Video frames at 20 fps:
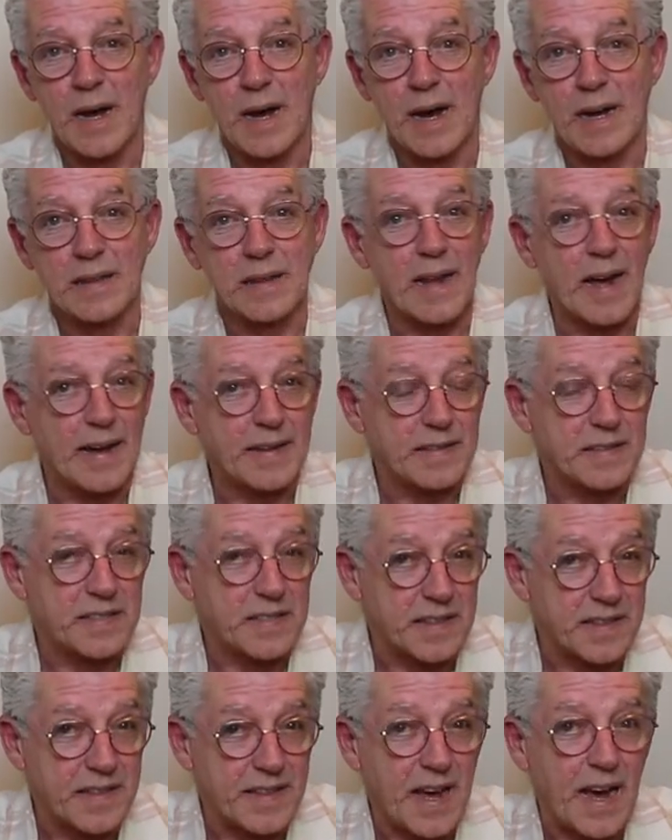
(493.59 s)
I'd like
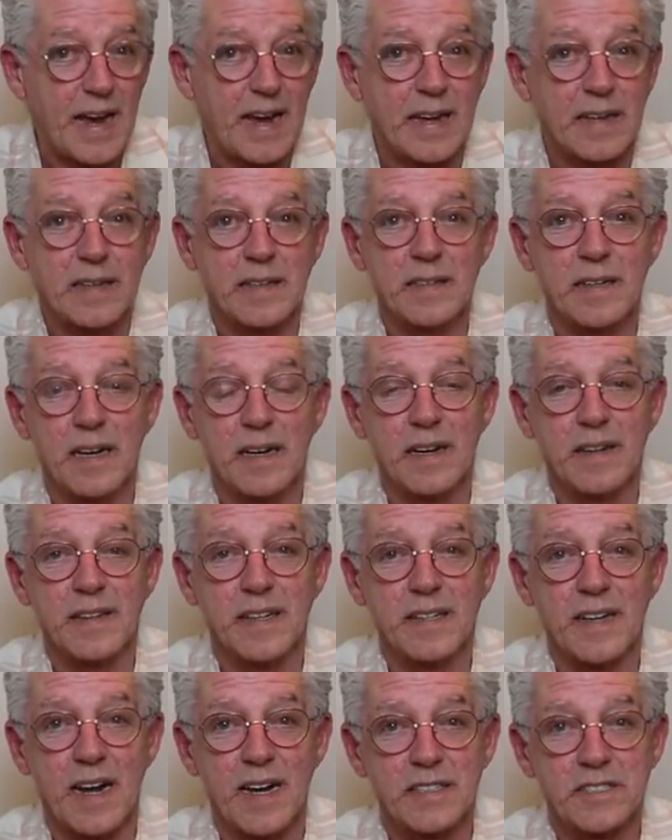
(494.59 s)
to thank
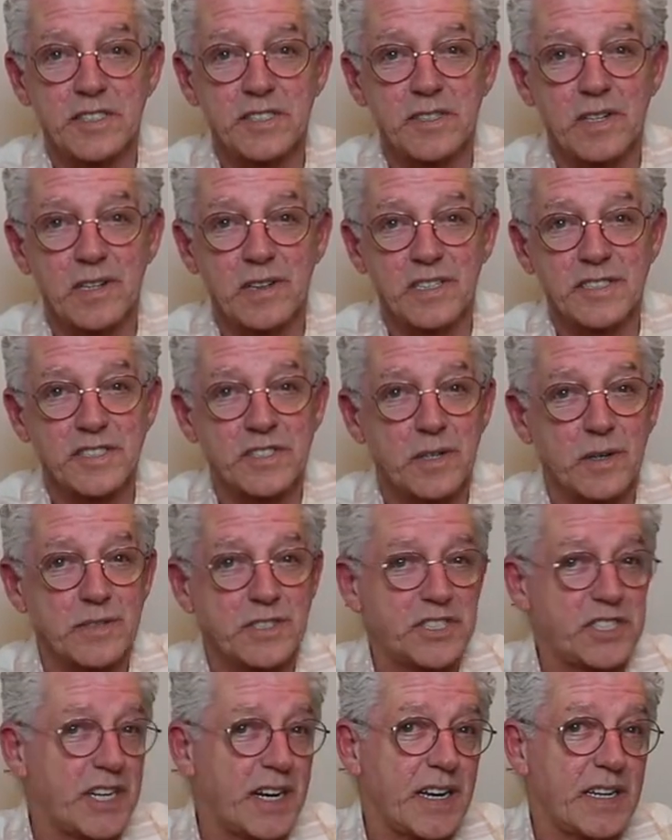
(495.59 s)
the National
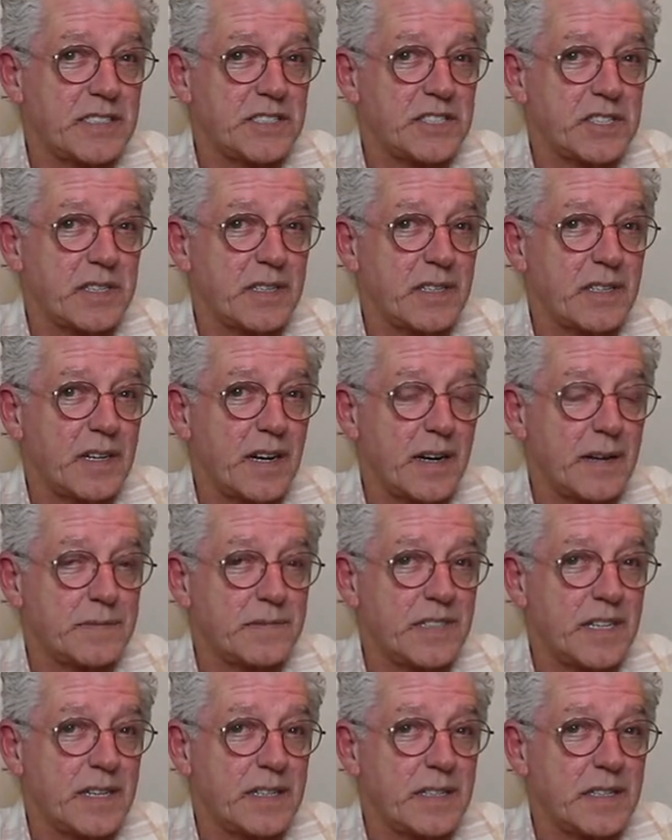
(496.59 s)
Association
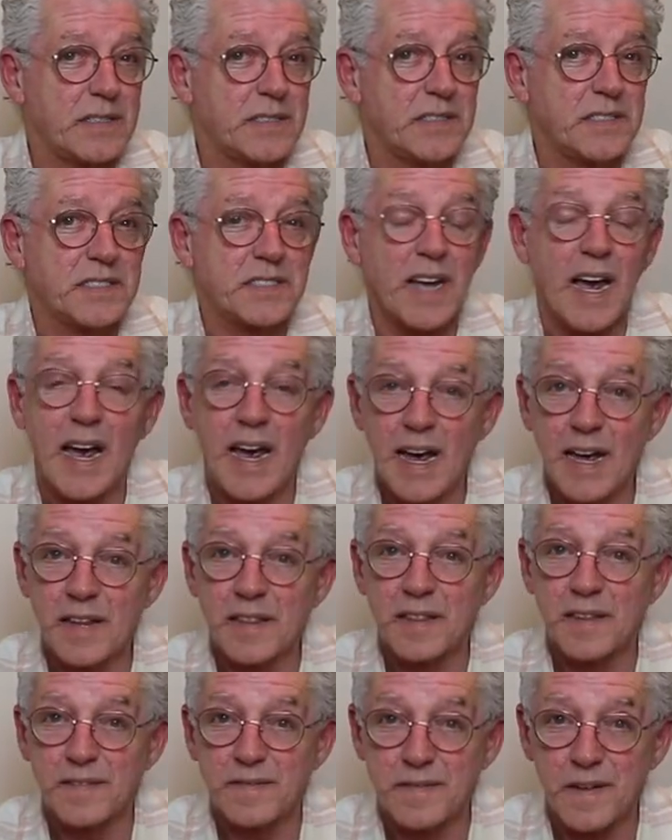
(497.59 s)
of Deacons
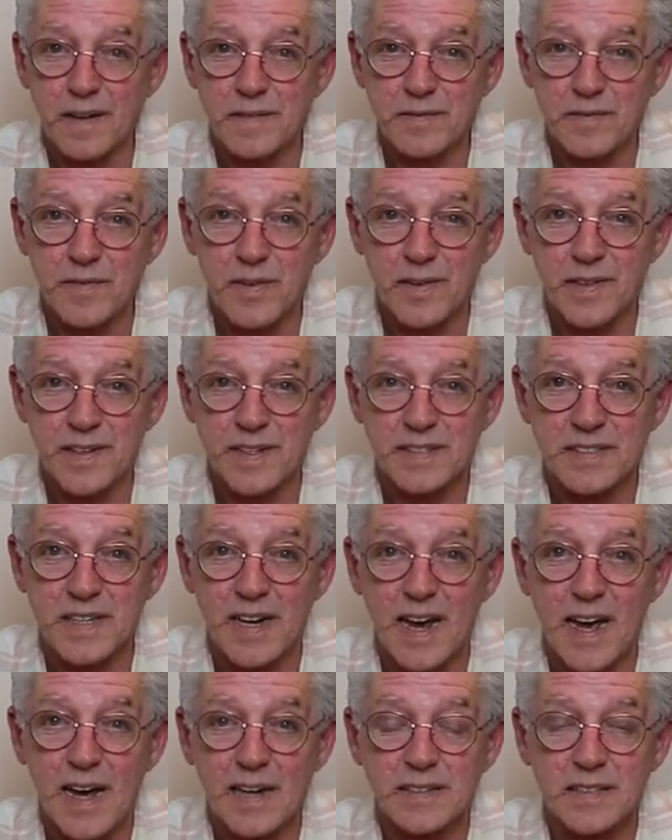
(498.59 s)
and the Fund for the
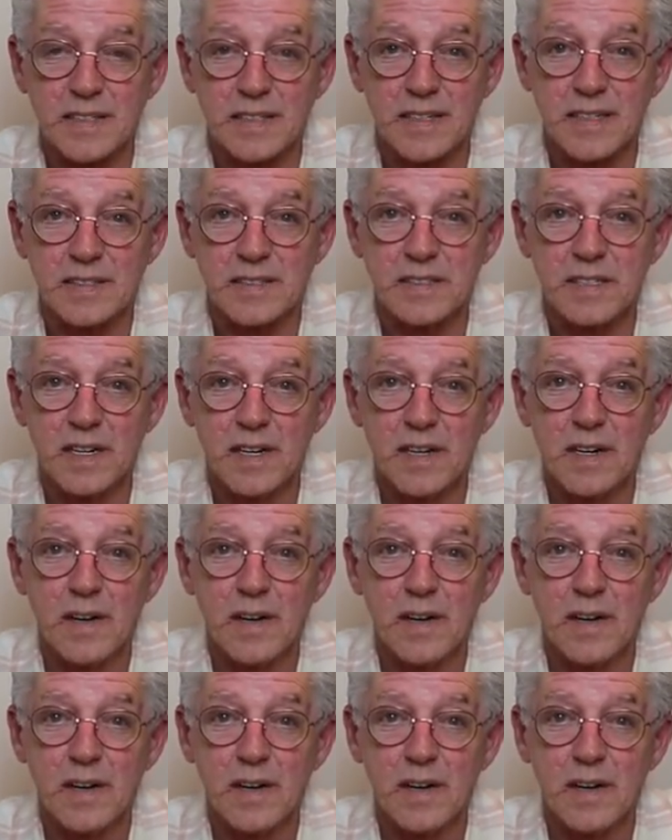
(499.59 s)
Diaconate